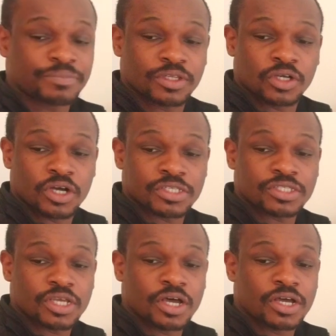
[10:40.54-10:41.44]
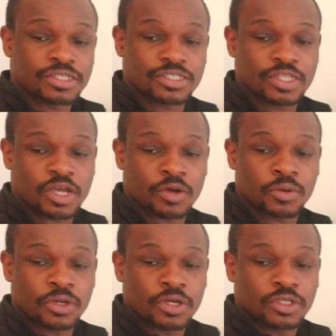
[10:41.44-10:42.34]
cost us
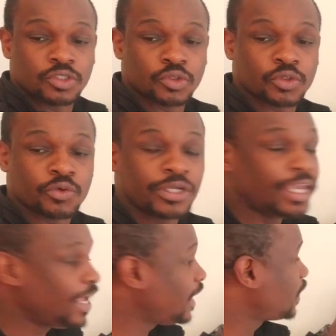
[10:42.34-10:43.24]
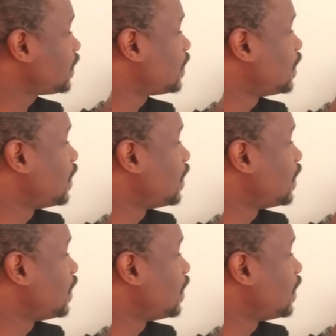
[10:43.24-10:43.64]
now to create